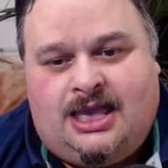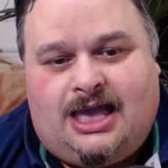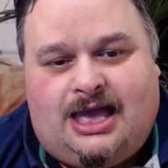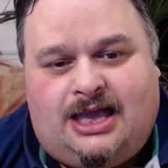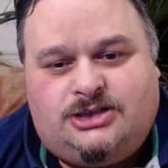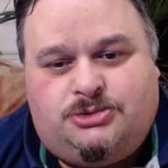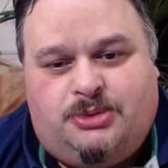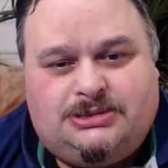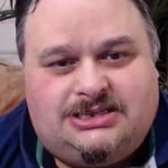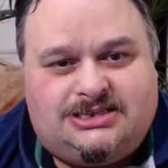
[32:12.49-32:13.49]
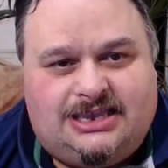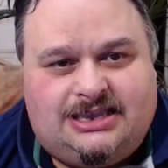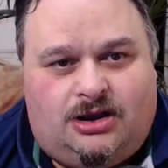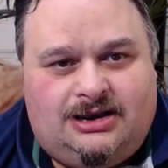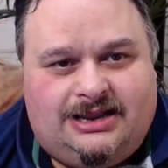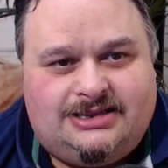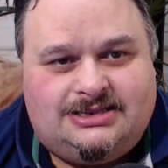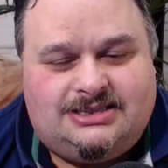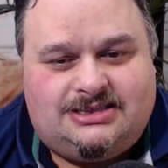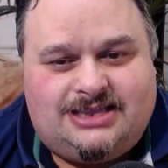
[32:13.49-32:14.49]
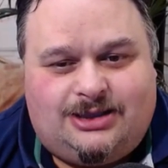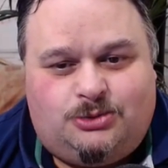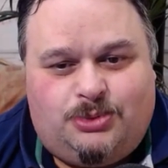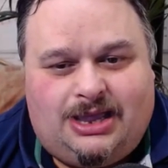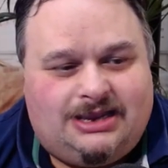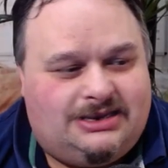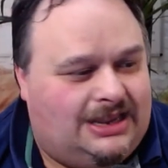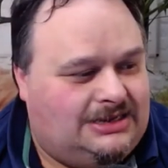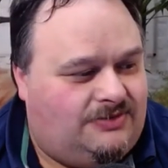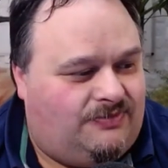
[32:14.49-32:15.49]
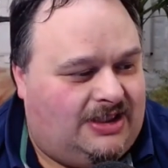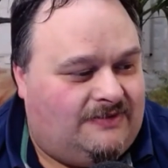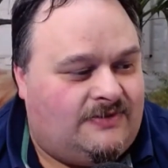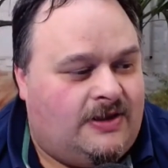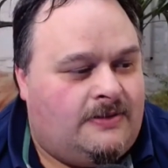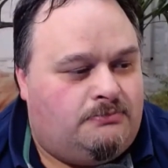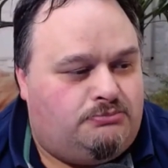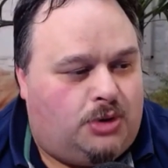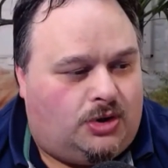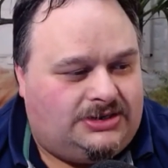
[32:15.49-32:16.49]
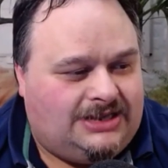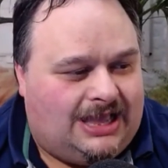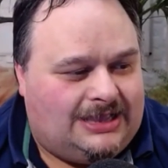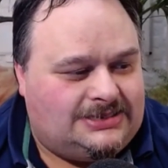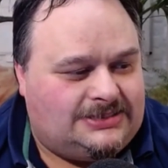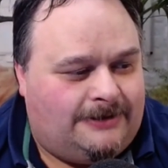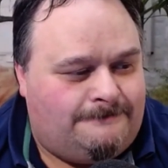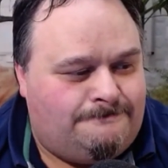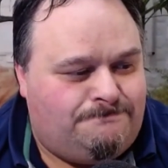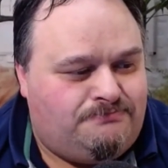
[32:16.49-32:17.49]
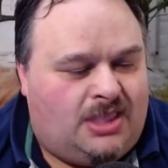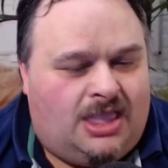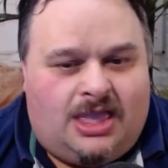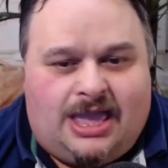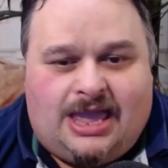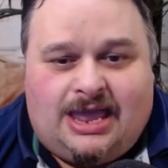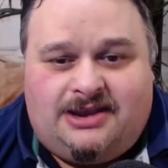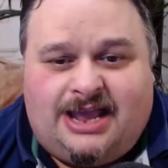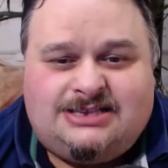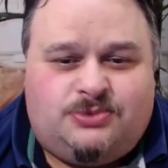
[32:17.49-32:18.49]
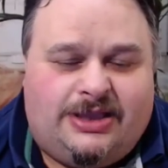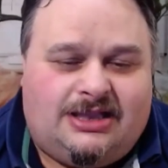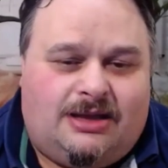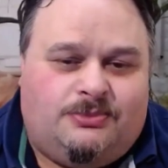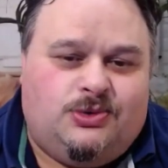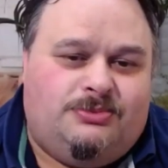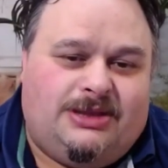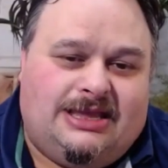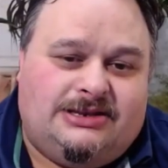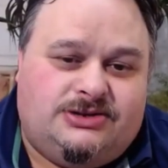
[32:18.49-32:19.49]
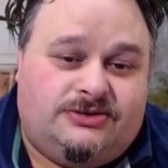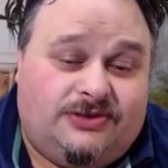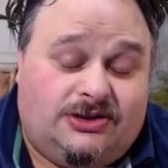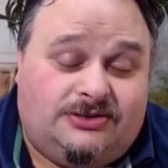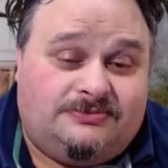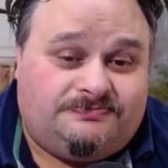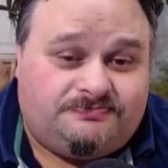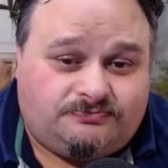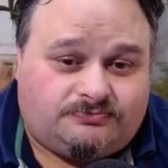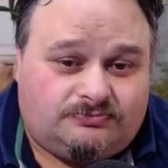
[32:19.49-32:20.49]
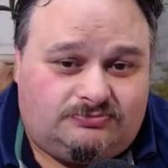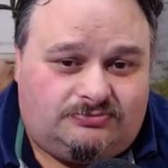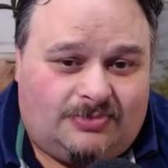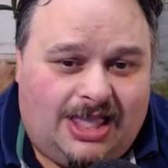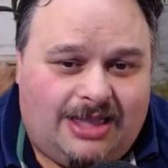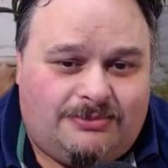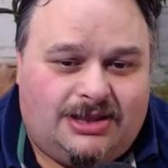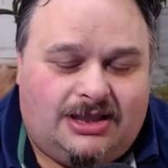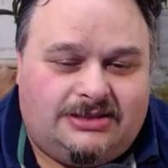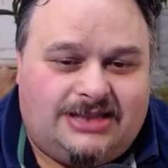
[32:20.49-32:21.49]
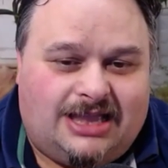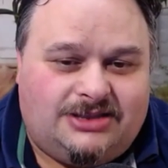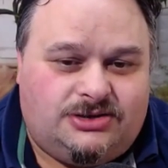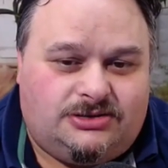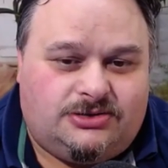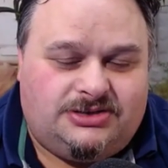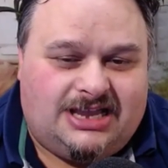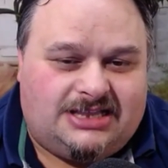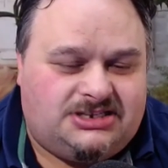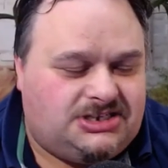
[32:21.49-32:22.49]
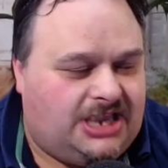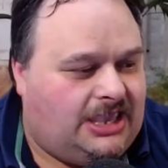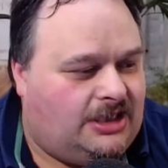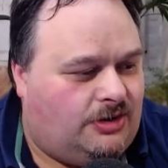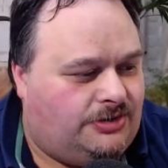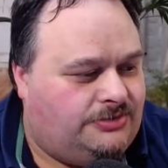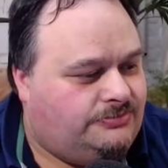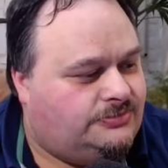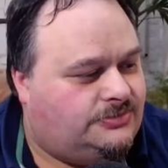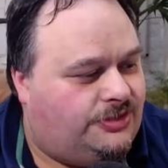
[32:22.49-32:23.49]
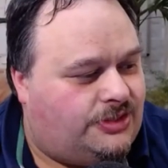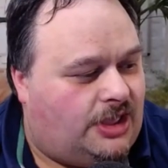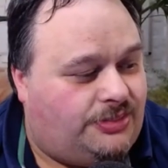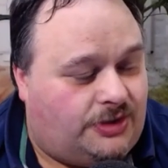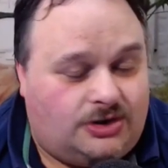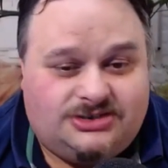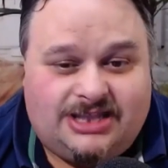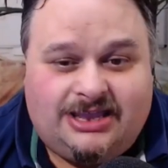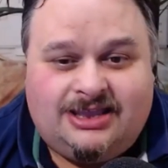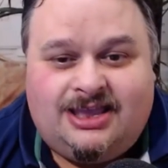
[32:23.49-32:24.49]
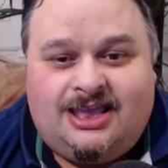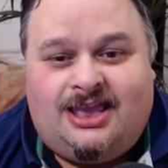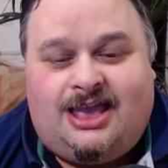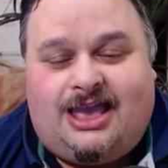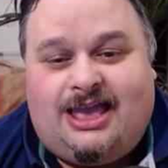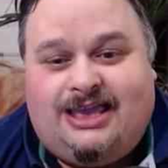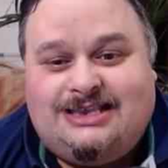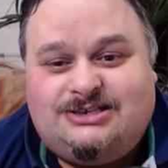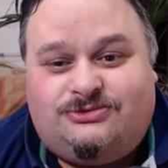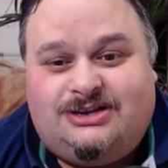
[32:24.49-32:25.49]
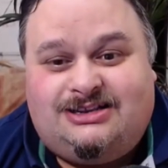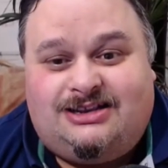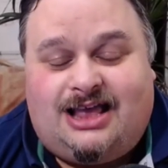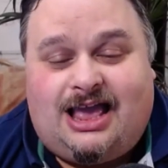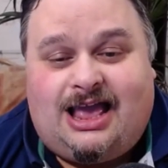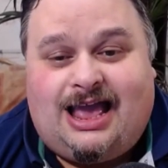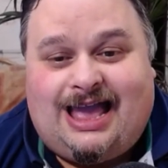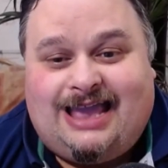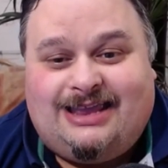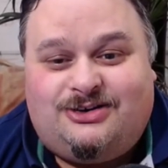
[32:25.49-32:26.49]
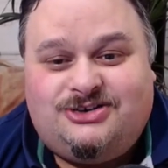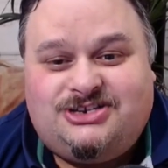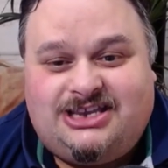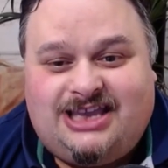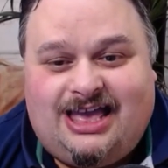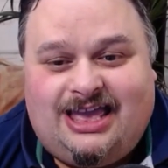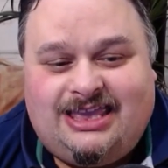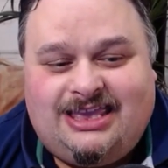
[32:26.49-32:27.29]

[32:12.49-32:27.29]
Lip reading: and you'll be able to see our latest Say Goodbye 9 to 5 podcast. Next week, I'm going to be interviewing Daniel Konieczny on a Thursday. He's a real high energy guy.